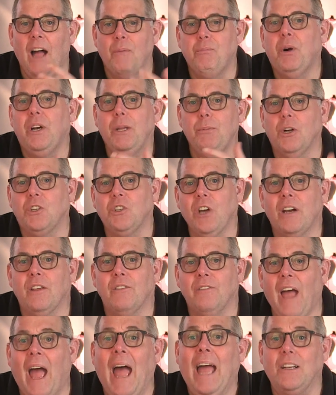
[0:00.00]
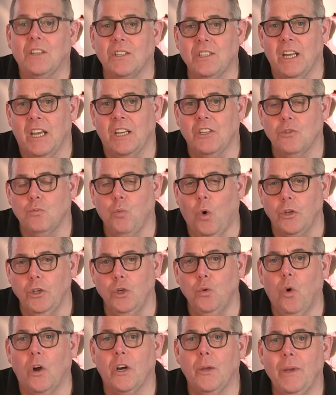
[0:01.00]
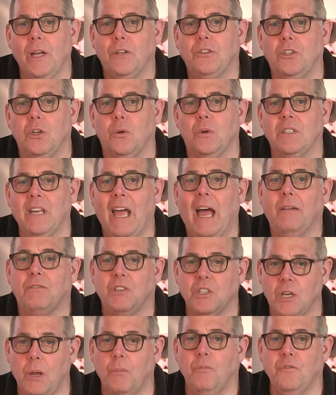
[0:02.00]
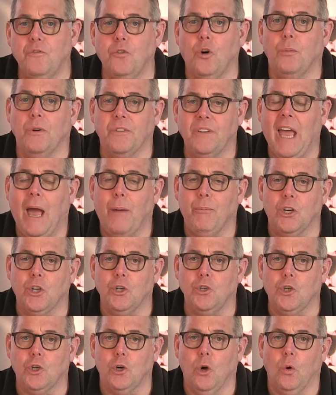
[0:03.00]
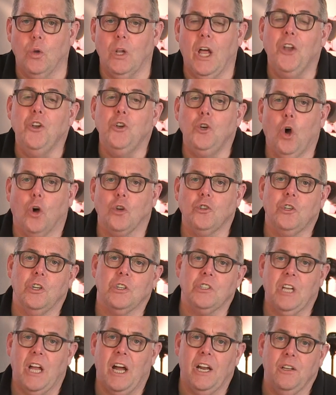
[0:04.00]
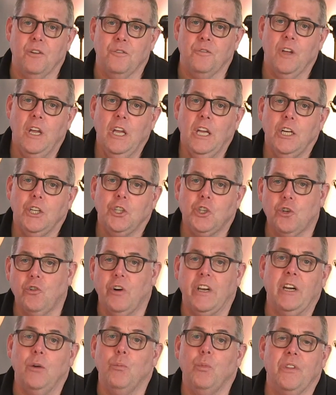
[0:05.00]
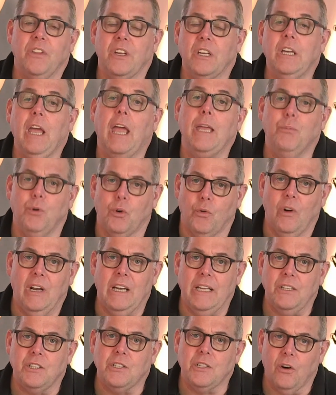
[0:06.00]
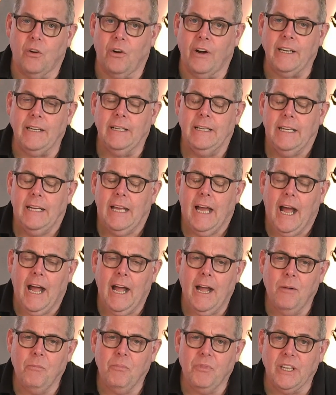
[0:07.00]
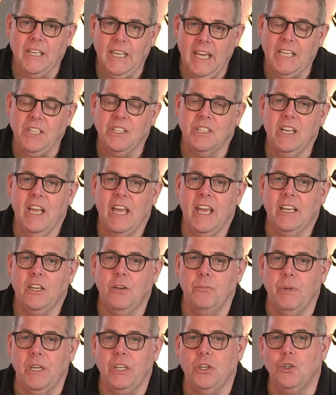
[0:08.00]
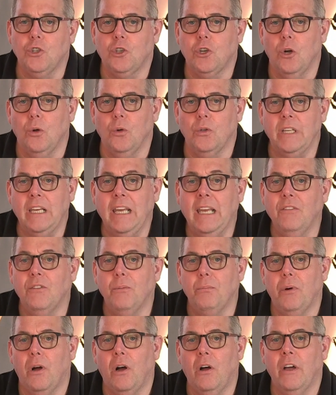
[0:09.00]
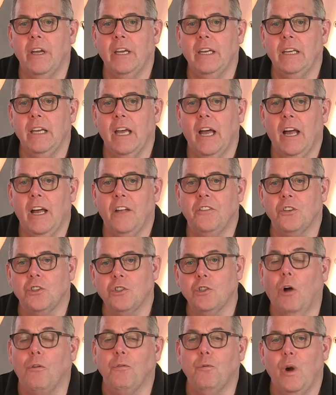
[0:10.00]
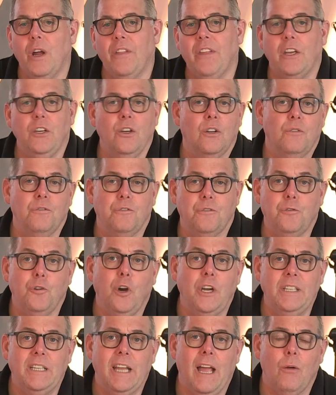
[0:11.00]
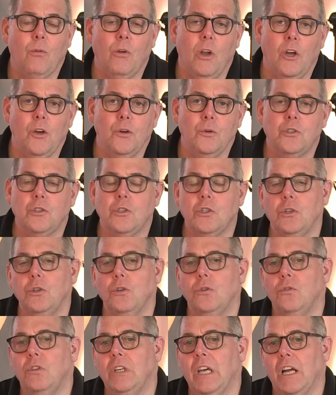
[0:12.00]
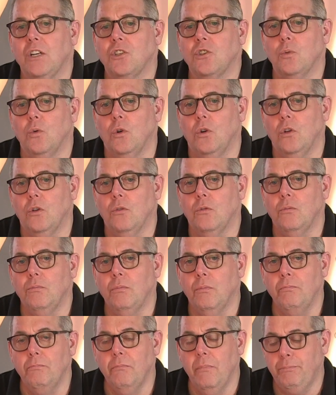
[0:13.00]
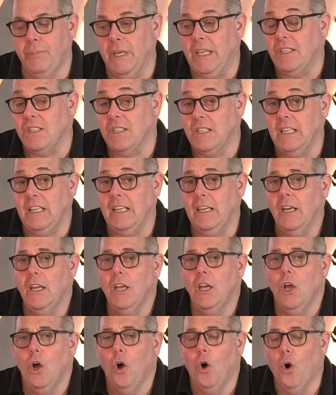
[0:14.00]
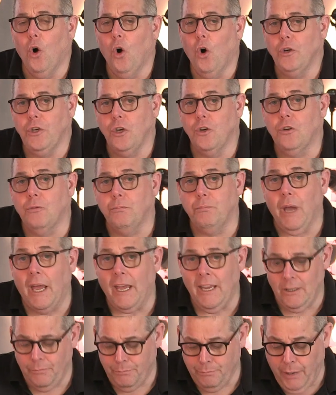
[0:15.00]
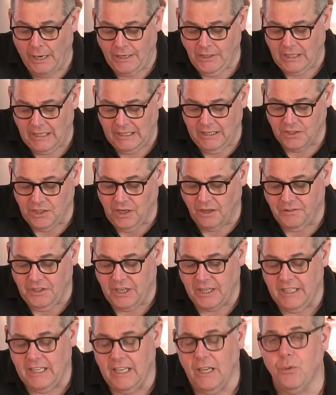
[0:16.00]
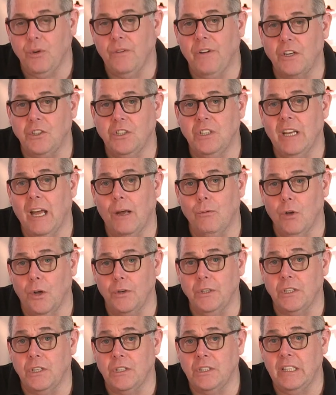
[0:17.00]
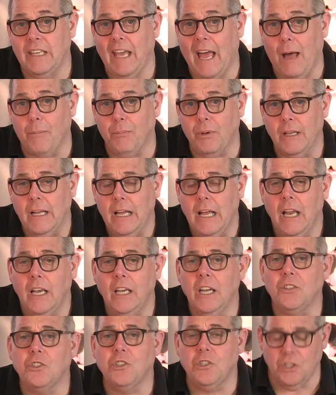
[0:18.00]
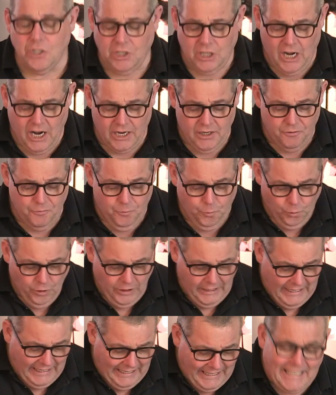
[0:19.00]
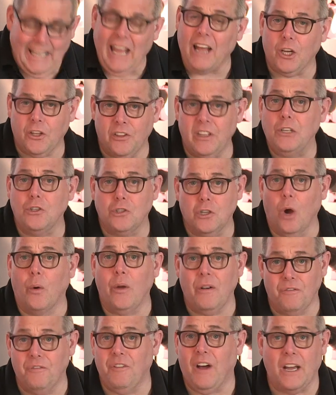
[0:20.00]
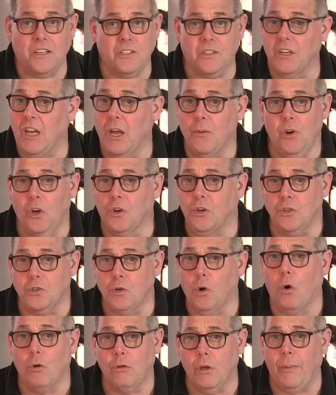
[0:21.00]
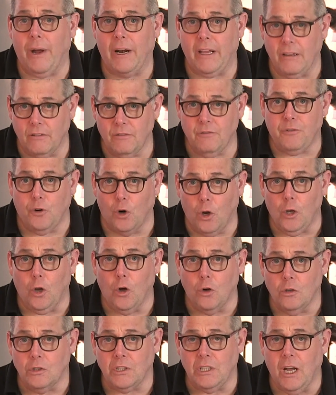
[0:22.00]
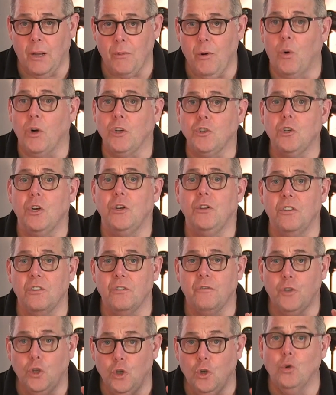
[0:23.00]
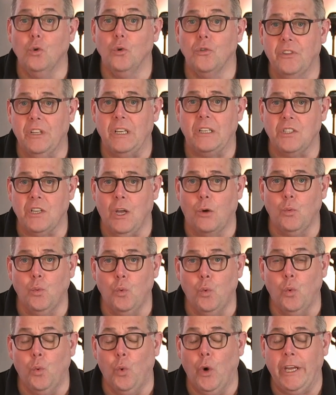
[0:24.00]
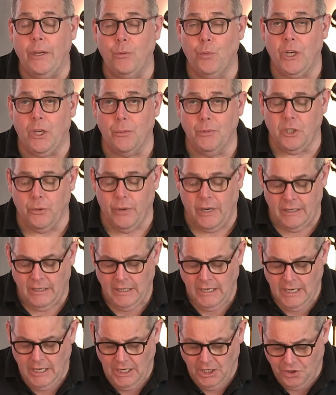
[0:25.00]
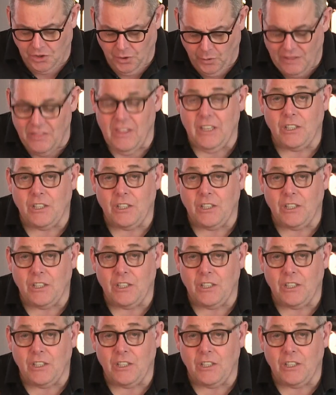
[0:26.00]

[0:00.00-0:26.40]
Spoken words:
pretty much out of access, what you want to be able to do is have some form of camera control and not just kind of triggering with a cable release, all right? The Case Air can be controlled either by the software that you can free download to the actual PC, or you can basically, as I've done here, we've actually downloaded it to the app. Let's just kind of really get things going fast, okay? We're not going to talk about it for a long time. I want to show you the cool things that we can be doing. So in